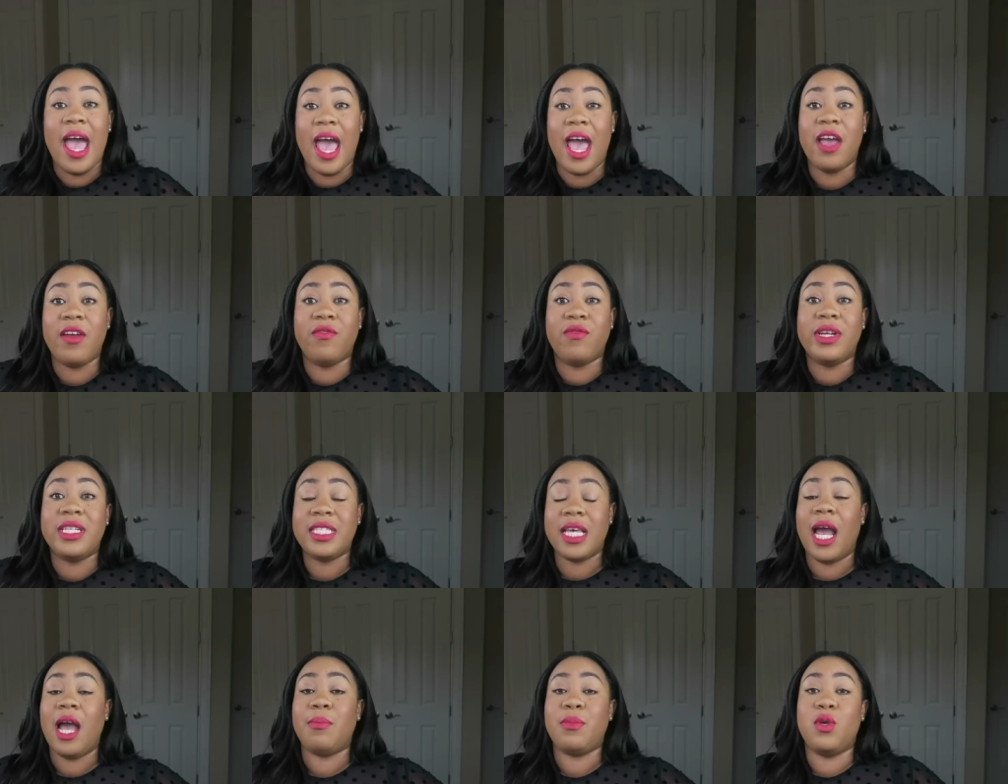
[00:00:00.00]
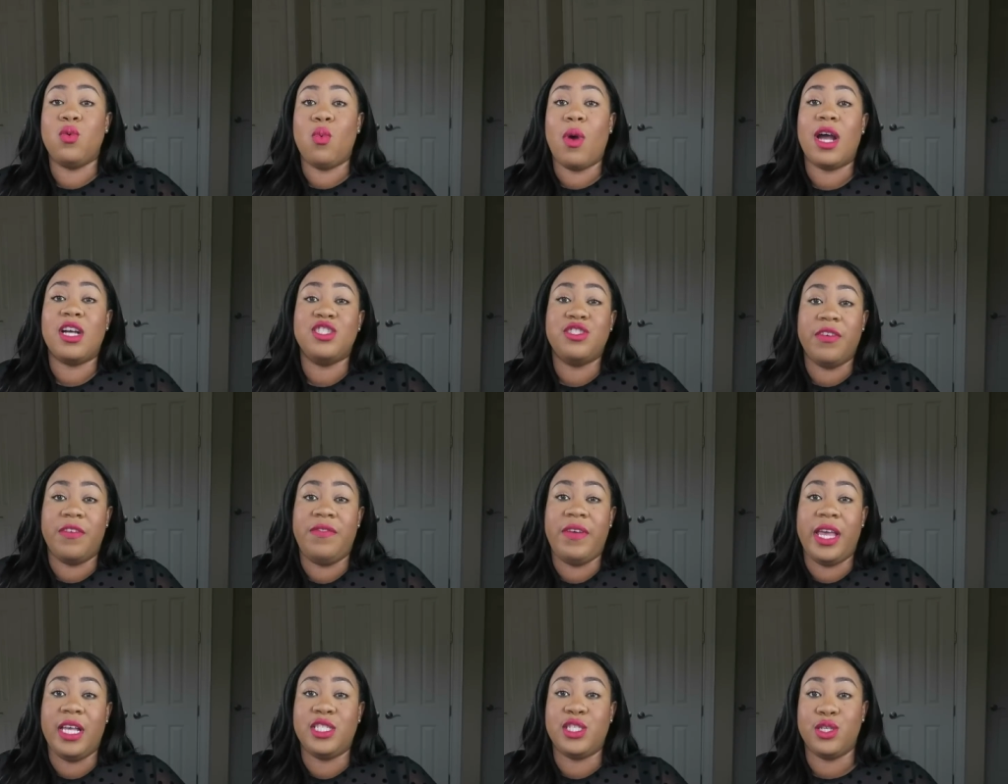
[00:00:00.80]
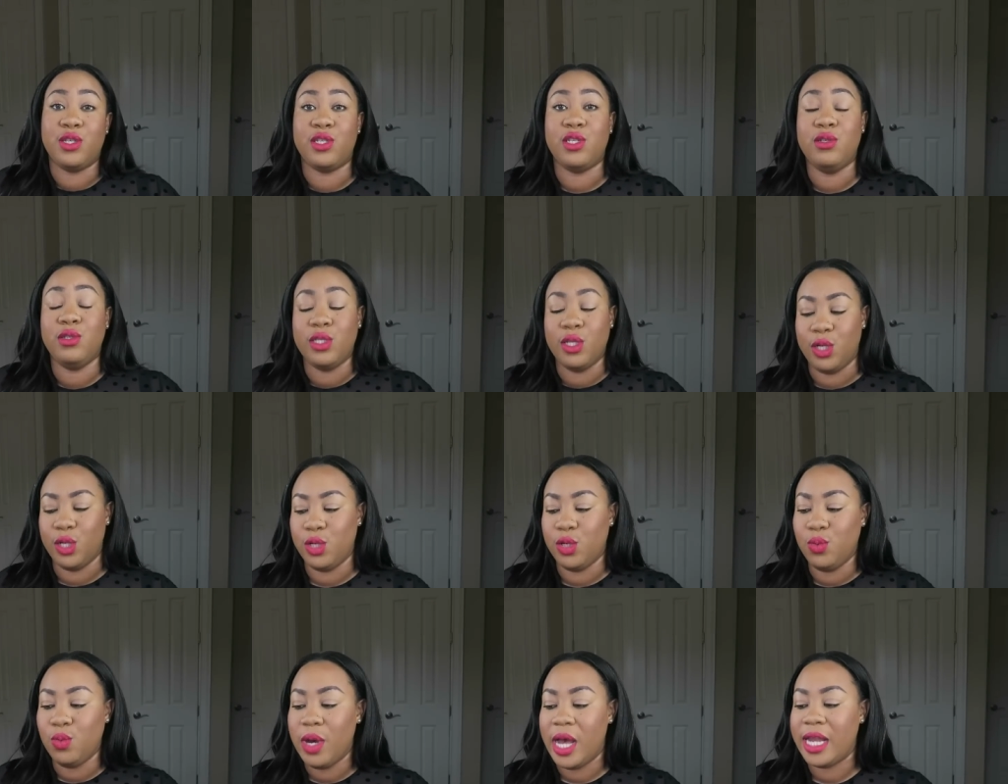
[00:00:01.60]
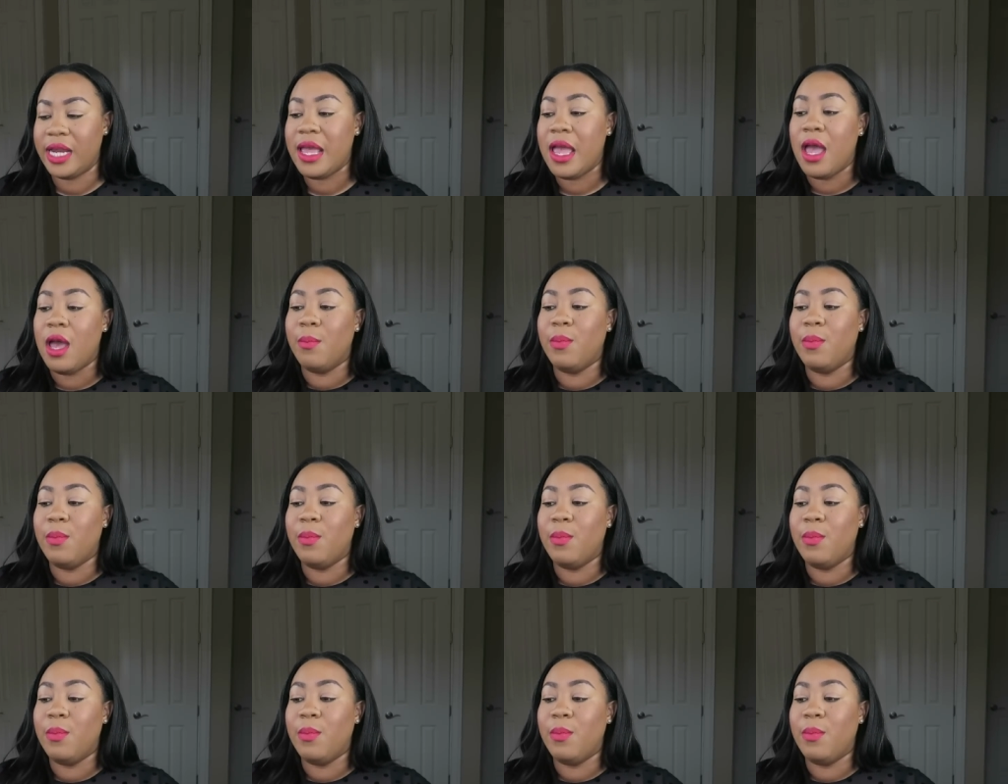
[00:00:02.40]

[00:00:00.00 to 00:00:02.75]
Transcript: every time you wash your face, you use a new one.